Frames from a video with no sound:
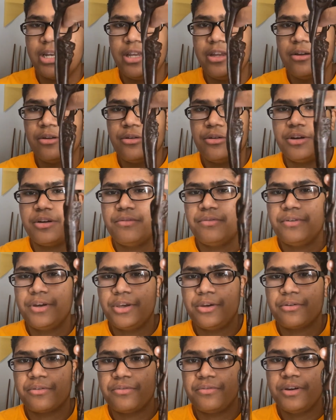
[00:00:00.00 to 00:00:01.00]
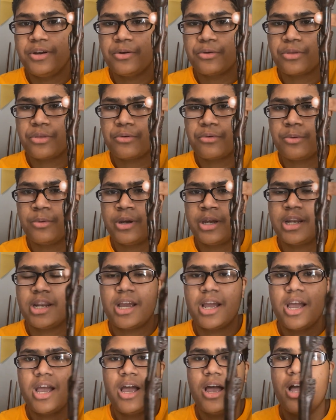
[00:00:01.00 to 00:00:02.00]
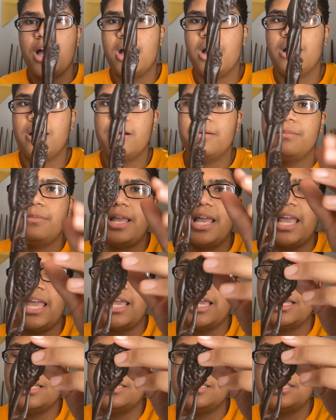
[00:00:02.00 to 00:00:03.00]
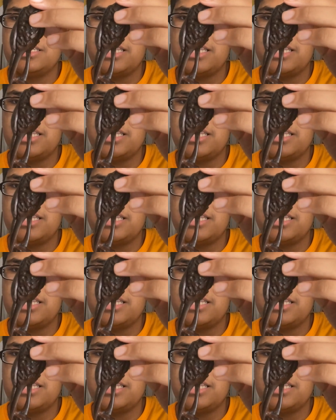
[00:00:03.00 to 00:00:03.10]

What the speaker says: here. You could fit your finger through it, and